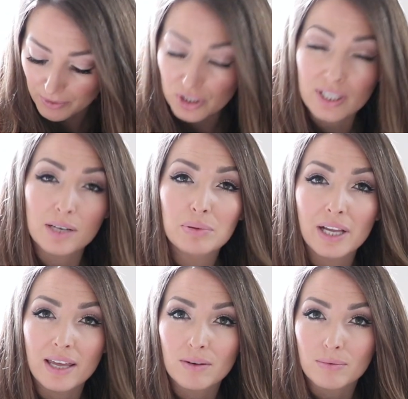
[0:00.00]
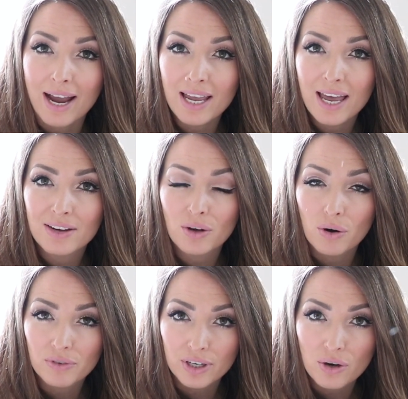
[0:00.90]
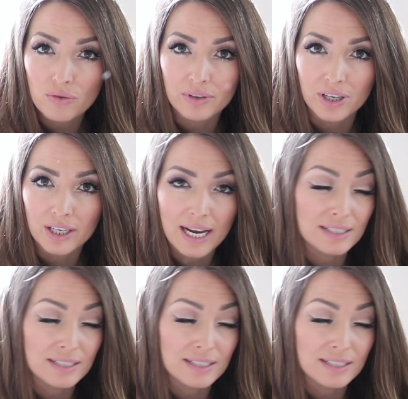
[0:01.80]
we're just going to play the right hand over and over